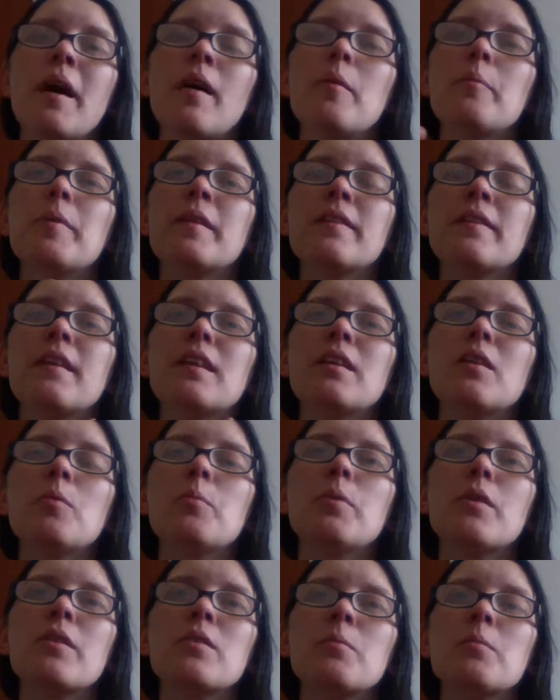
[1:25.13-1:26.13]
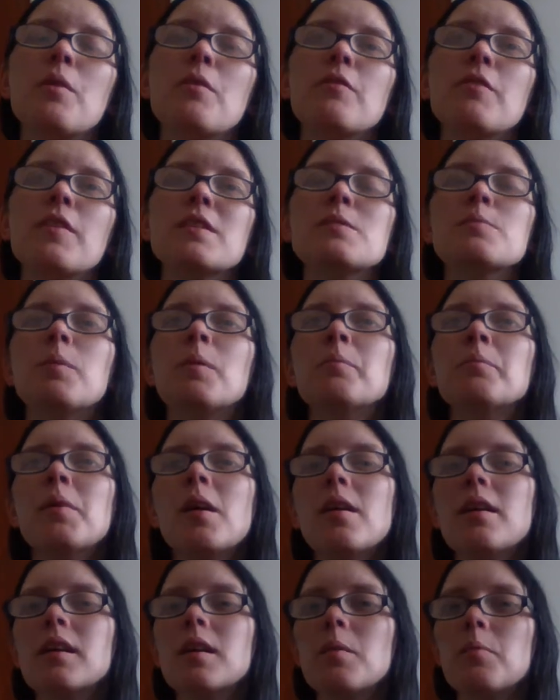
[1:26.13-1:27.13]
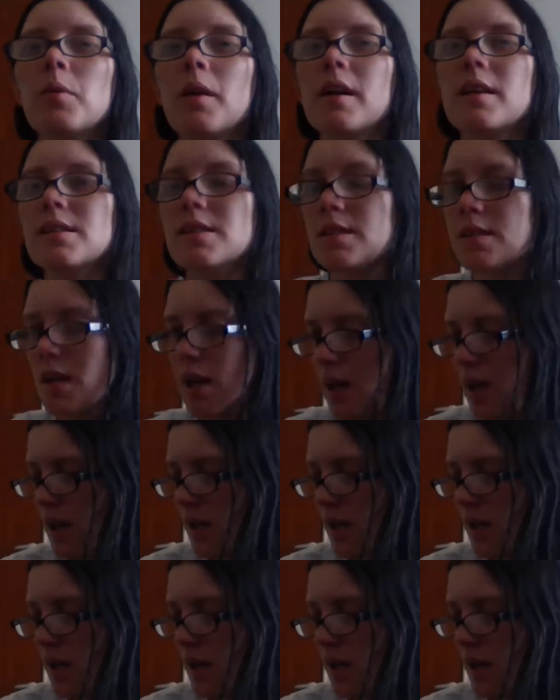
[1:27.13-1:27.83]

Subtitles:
up and then I'll put them on Facebook Marketplace.